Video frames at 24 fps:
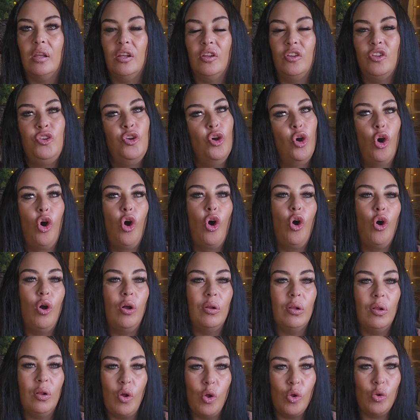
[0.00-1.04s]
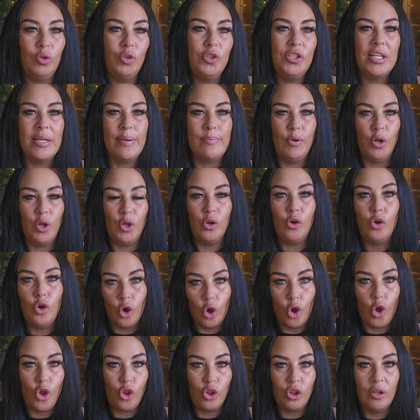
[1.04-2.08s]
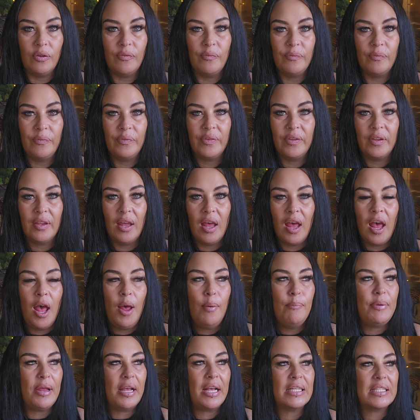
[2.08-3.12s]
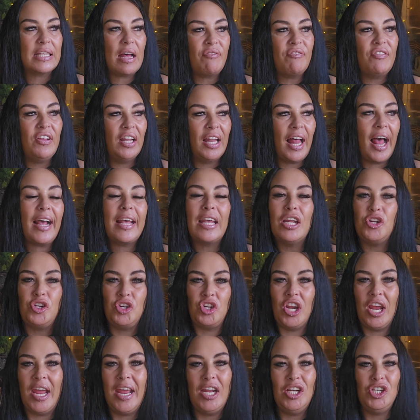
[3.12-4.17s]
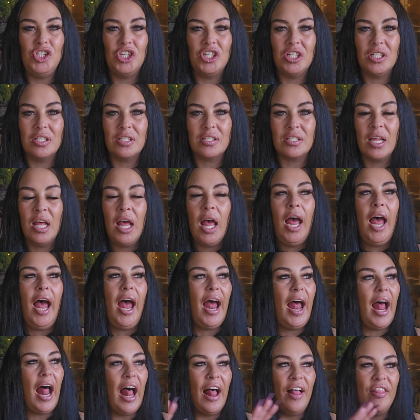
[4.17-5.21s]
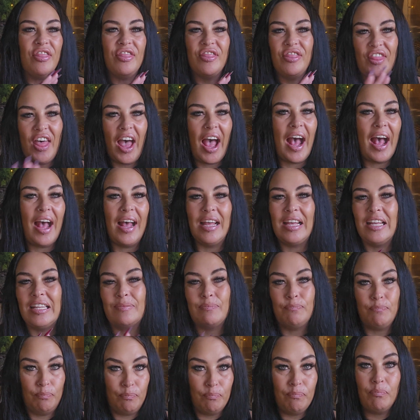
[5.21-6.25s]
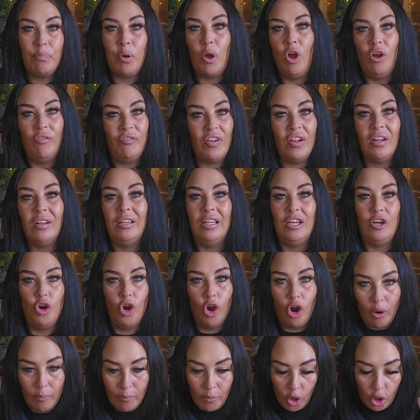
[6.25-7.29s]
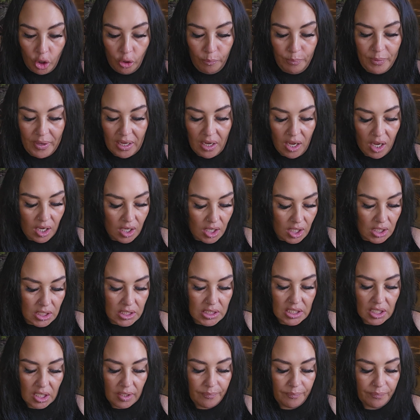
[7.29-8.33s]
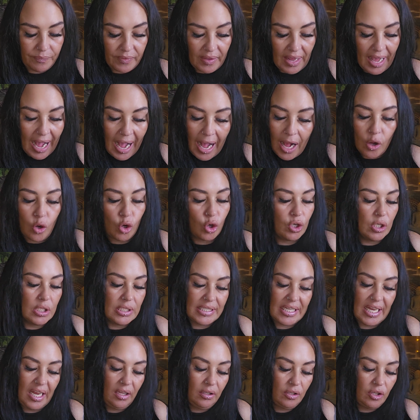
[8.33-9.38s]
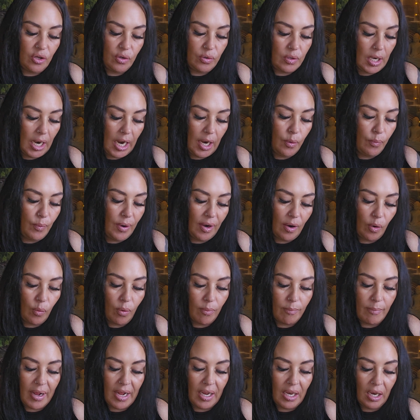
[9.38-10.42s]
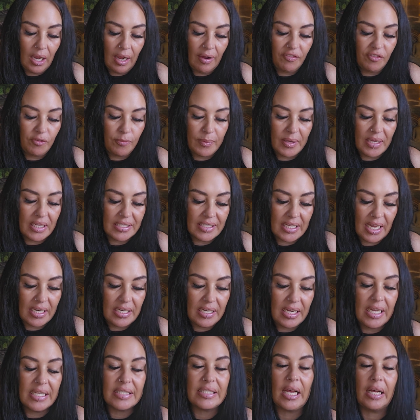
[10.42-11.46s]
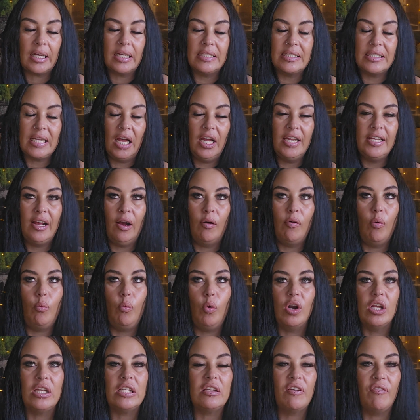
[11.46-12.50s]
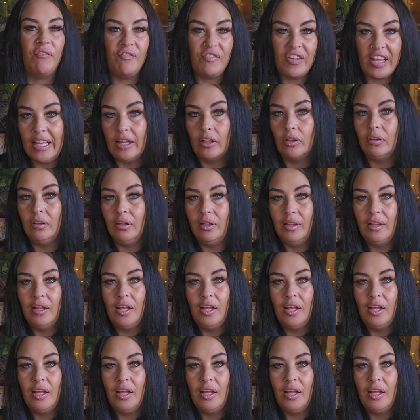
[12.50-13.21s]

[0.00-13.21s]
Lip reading: your ultimate goal, because I feel like it changes. And that is perfectly normal, because I couldn't tell you now where I want my life to be in 10 years. I could tell you how I want it to feel,